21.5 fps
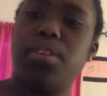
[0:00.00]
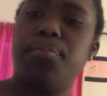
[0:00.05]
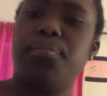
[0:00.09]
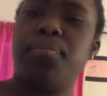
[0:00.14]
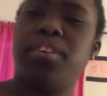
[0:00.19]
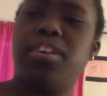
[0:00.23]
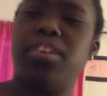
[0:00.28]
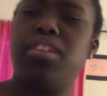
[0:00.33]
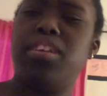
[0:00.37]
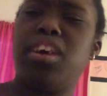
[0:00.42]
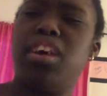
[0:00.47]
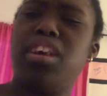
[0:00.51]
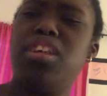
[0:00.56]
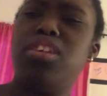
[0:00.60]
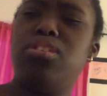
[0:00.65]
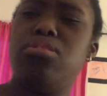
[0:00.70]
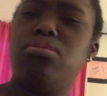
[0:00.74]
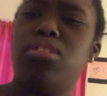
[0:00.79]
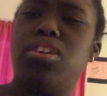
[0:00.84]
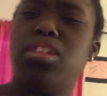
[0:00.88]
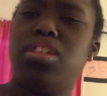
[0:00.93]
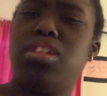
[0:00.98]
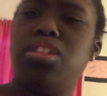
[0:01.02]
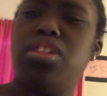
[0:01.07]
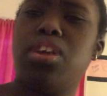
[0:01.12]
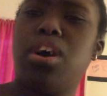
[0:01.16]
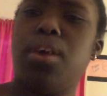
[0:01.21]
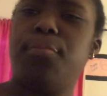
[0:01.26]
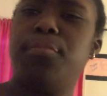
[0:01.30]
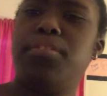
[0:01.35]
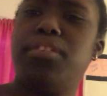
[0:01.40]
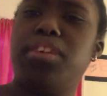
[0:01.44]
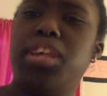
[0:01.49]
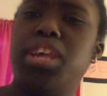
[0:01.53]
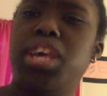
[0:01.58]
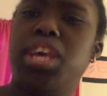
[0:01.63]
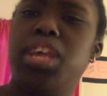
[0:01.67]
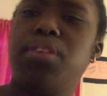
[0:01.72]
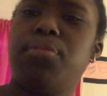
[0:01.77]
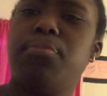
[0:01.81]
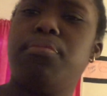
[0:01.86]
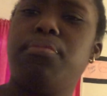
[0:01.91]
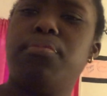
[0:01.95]
My dad is doing
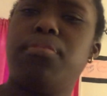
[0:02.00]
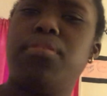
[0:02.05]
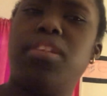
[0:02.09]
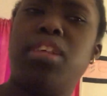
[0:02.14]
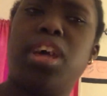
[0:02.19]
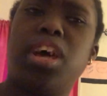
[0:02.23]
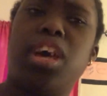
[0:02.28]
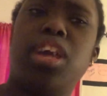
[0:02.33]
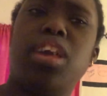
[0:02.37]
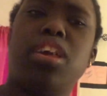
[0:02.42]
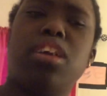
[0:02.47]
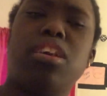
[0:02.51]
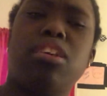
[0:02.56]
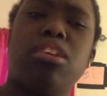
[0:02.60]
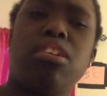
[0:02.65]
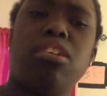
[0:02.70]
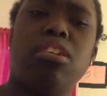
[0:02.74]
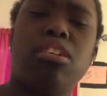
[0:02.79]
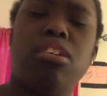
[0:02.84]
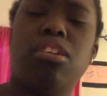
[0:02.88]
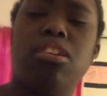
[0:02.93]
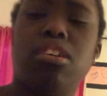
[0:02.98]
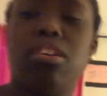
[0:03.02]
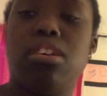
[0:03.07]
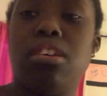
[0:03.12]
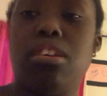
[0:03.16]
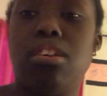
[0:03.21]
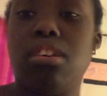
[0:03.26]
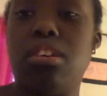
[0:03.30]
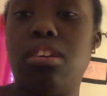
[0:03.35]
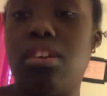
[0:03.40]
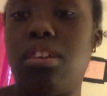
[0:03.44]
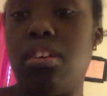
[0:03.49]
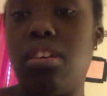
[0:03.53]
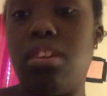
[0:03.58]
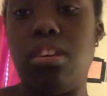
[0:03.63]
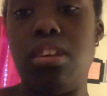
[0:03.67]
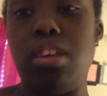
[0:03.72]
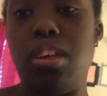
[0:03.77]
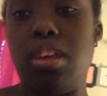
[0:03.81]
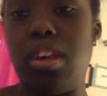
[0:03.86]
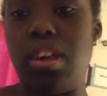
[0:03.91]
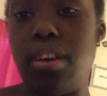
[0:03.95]
something like,
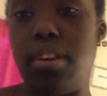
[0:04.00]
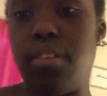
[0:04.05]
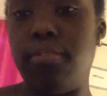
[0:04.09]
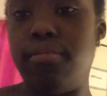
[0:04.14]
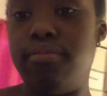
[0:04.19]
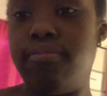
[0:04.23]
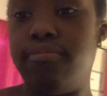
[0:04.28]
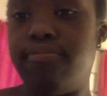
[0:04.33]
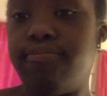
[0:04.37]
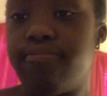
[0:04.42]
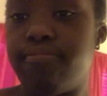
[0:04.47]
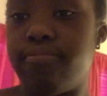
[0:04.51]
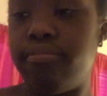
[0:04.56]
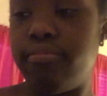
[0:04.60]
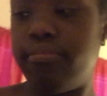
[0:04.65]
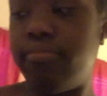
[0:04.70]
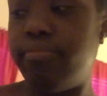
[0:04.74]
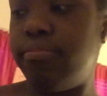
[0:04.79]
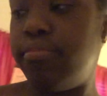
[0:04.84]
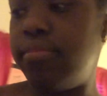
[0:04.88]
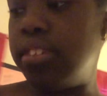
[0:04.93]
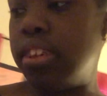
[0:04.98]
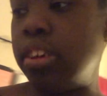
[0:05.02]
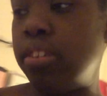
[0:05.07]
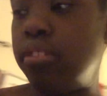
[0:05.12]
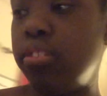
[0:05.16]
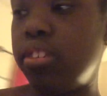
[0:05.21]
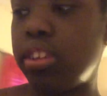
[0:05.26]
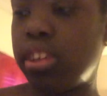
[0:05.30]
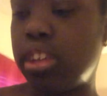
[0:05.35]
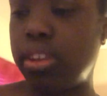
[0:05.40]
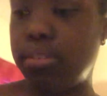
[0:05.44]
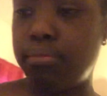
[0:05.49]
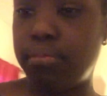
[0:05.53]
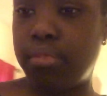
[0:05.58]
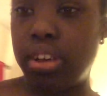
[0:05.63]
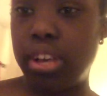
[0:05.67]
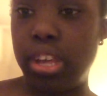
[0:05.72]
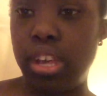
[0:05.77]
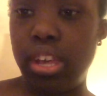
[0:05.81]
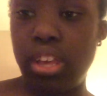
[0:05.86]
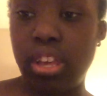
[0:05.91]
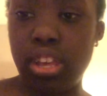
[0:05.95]
yeah. I'll get
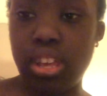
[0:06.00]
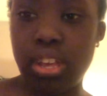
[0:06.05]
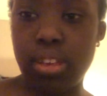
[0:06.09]
my